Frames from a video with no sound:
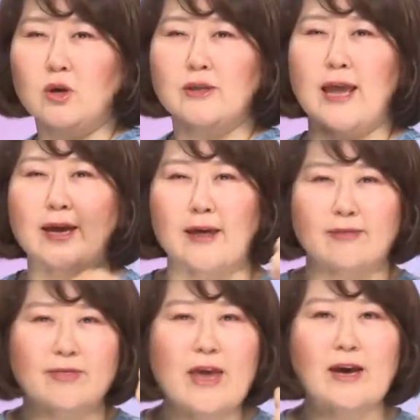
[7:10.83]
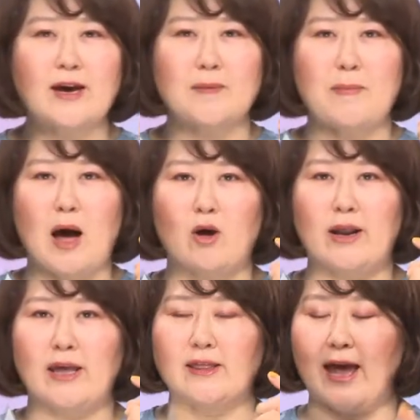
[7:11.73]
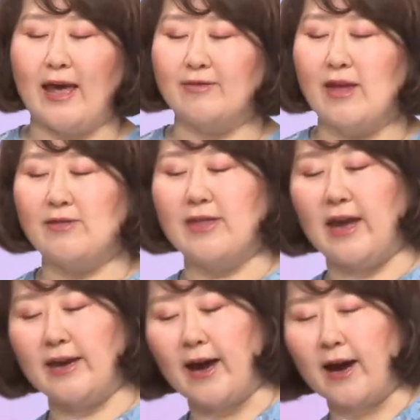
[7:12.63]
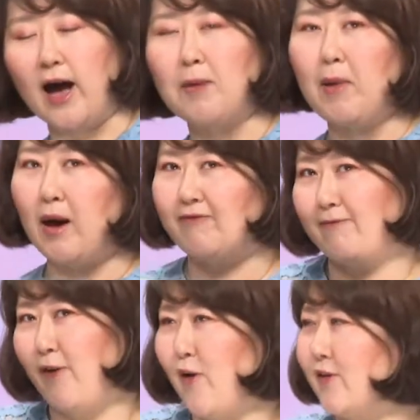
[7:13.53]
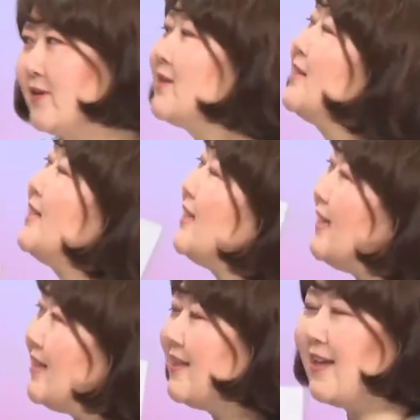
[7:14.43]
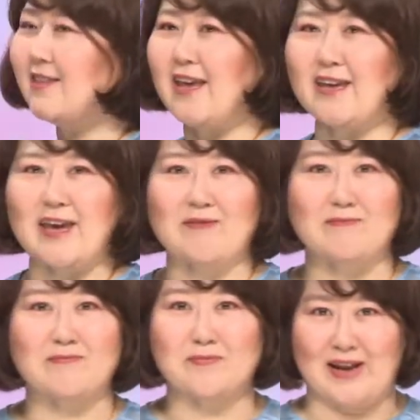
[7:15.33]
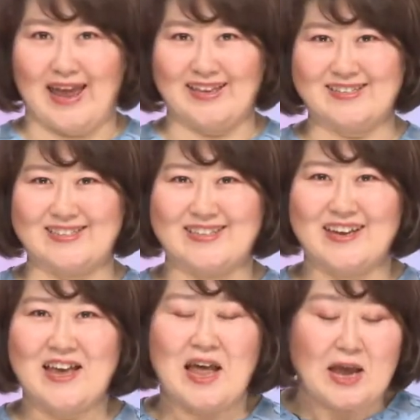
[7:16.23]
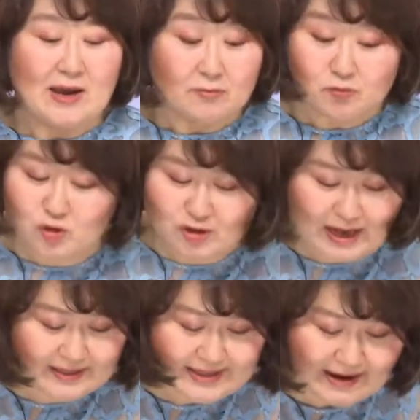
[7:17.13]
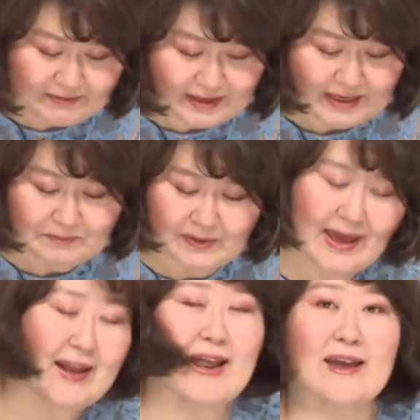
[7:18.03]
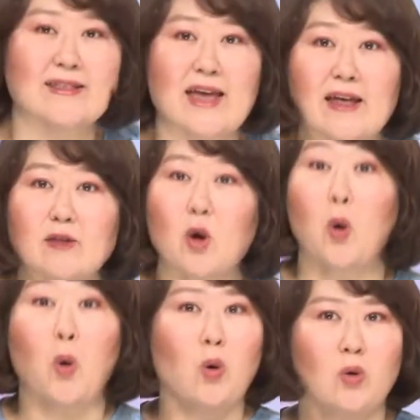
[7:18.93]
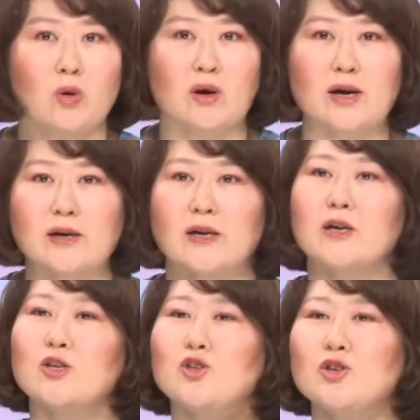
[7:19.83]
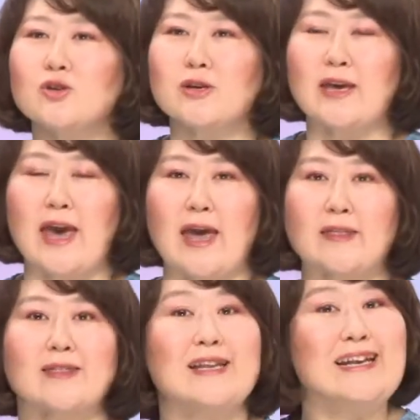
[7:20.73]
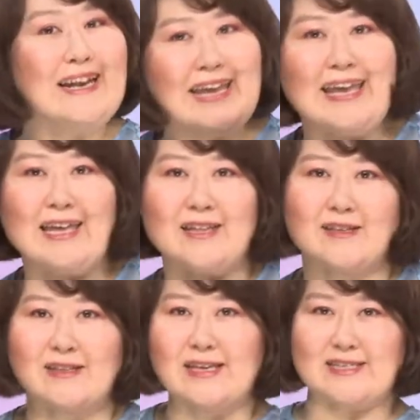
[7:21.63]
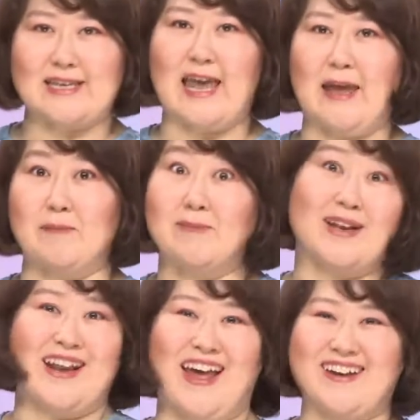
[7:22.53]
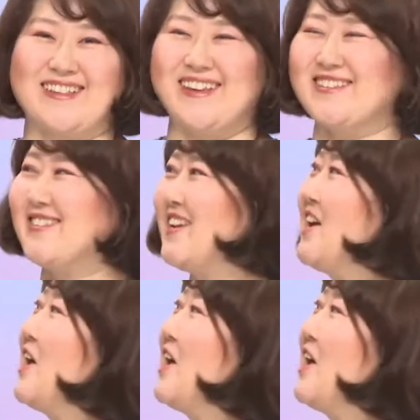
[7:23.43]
They can think about it, and then they can come up front and then they can place. You can definitely play like that, or you can lead this game like this.